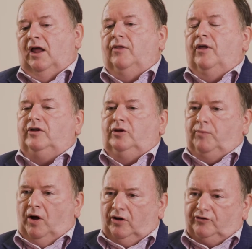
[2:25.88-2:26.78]
that you
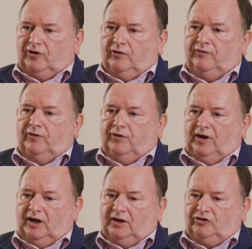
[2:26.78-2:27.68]
pass over
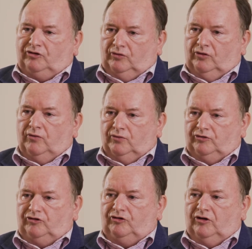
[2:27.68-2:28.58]
the initial
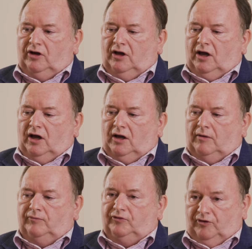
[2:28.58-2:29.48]
launch
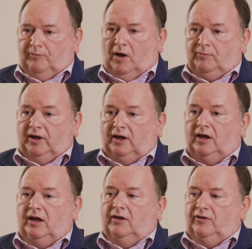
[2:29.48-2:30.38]
to the public,